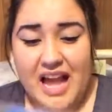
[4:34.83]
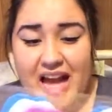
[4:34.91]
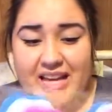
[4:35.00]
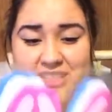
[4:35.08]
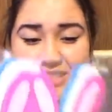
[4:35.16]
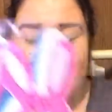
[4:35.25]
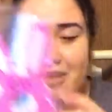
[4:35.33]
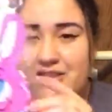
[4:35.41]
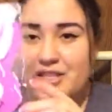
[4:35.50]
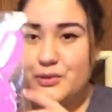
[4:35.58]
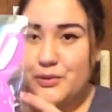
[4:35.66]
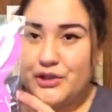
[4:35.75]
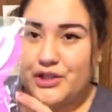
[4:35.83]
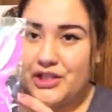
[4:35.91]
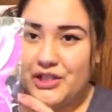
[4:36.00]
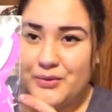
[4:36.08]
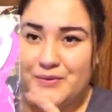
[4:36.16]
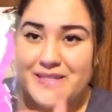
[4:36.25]
I thought these were
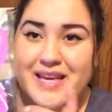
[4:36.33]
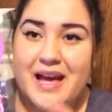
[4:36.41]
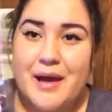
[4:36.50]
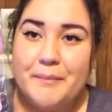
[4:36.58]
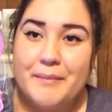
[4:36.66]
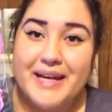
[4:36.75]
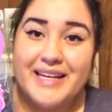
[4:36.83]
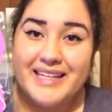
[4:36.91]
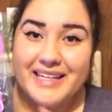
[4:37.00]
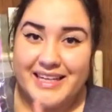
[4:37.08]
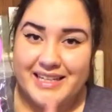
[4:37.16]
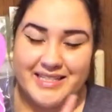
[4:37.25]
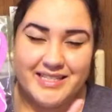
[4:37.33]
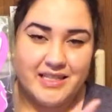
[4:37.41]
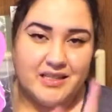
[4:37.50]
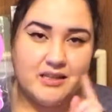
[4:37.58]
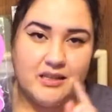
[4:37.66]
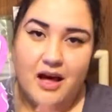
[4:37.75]
cute. My kids
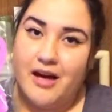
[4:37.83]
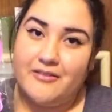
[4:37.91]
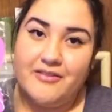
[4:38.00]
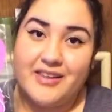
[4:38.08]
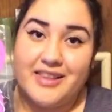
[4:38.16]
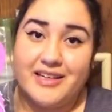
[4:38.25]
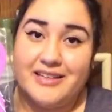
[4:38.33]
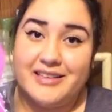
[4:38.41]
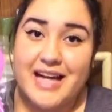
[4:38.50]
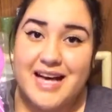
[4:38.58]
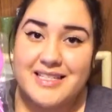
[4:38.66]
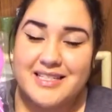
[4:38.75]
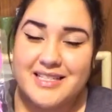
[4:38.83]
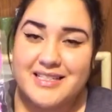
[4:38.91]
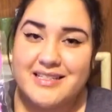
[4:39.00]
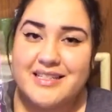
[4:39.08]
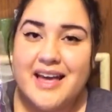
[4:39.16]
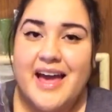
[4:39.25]
love the
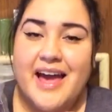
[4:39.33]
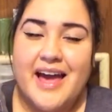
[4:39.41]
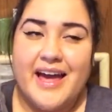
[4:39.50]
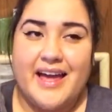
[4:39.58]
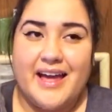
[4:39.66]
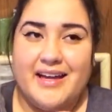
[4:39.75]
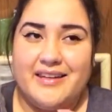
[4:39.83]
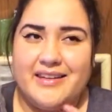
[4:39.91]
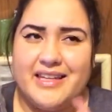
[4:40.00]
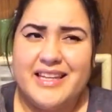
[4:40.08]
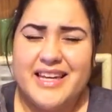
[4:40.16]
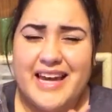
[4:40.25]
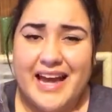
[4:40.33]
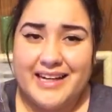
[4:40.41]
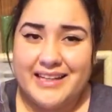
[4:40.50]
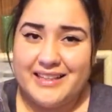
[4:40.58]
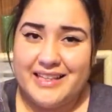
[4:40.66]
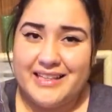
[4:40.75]
glasses, and they like
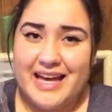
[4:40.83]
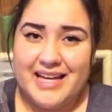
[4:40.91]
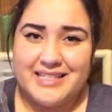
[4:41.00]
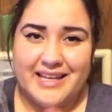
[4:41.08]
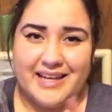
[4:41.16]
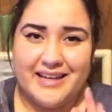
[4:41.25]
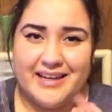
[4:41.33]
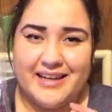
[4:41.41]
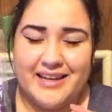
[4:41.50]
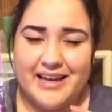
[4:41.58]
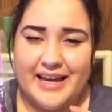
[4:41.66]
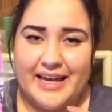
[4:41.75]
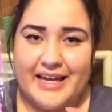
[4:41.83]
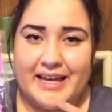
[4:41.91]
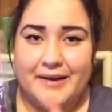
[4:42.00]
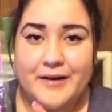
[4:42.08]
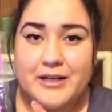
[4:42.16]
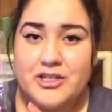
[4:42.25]
anything that has like a
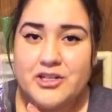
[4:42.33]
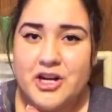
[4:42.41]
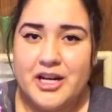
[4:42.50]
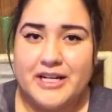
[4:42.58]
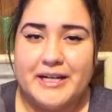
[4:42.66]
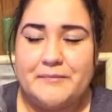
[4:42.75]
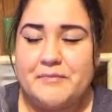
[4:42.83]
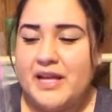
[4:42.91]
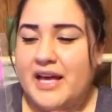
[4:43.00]
character on it